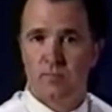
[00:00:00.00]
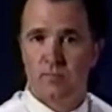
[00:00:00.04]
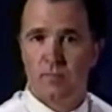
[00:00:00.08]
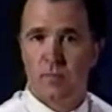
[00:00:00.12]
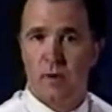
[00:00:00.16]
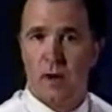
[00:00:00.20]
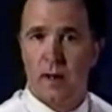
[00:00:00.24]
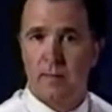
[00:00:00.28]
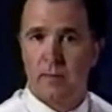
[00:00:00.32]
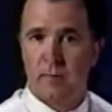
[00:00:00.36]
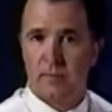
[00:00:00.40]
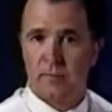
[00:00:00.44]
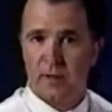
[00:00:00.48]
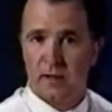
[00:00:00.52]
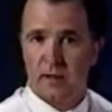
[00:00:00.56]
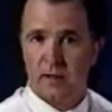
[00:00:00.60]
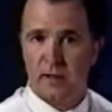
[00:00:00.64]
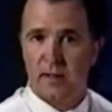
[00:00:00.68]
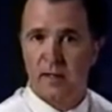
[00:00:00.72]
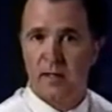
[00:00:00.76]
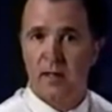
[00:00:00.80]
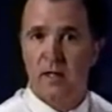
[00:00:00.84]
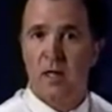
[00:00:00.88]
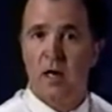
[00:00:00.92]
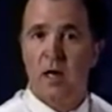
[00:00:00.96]

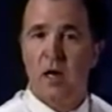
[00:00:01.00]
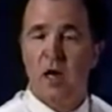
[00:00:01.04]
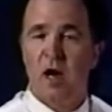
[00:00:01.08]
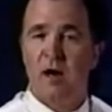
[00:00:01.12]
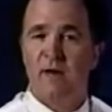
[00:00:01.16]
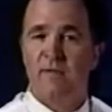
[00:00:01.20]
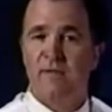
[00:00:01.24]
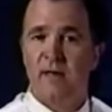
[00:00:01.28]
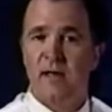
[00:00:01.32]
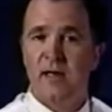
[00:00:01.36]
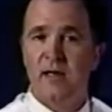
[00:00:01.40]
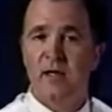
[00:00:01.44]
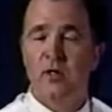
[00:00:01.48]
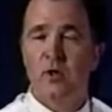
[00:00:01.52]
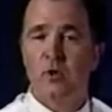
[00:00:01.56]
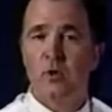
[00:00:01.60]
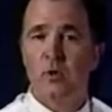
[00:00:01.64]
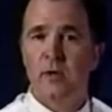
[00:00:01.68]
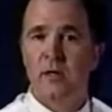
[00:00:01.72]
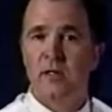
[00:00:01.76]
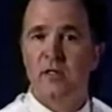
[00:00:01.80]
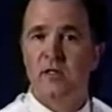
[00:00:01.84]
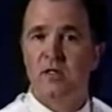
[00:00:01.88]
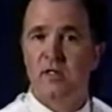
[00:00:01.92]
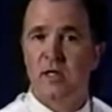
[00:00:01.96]
probability of
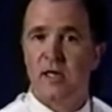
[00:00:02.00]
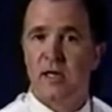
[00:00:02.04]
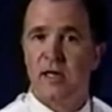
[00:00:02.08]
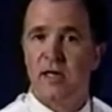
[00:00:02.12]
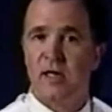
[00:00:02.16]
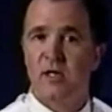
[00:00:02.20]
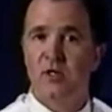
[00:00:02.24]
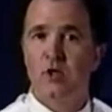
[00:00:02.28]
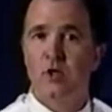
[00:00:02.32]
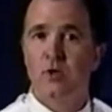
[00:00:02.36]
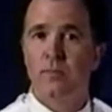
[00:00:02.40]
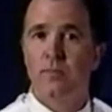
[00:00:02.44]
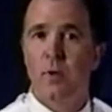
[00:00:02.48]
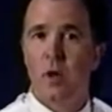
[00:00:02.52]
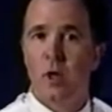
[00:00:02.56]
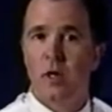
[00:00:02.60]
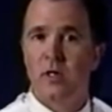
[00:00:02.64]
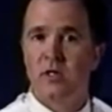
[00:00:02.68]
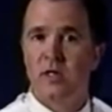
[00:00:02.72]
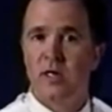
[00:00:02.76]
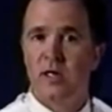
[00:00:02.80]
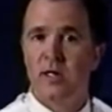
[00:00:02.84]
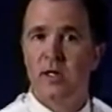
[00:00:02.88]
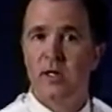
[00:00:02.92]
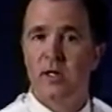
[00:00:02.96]
increased
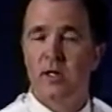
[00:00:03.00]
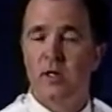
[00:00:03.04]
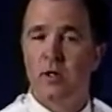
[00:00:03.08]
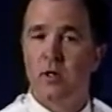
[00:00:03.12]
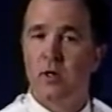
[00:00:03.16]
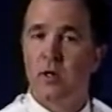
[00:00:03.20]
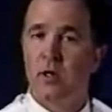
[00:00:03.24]
interparticular,